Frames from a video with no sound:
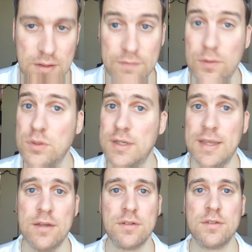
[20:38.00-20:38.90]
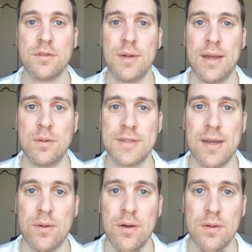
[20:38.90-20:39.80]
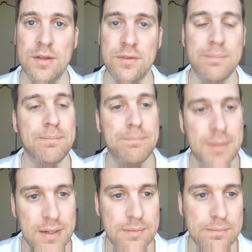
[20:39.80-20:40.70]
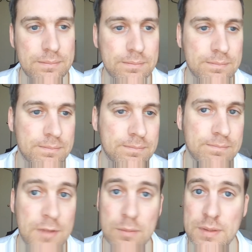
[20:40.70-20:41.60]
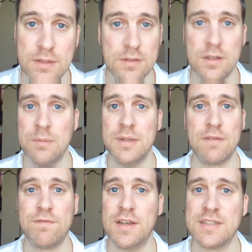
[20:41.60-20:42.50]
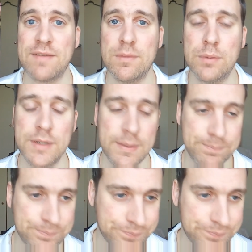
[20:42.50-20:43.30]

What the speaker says: Unfortunately, he couldn't sort out his alcoholism, but nobody can fix everybody.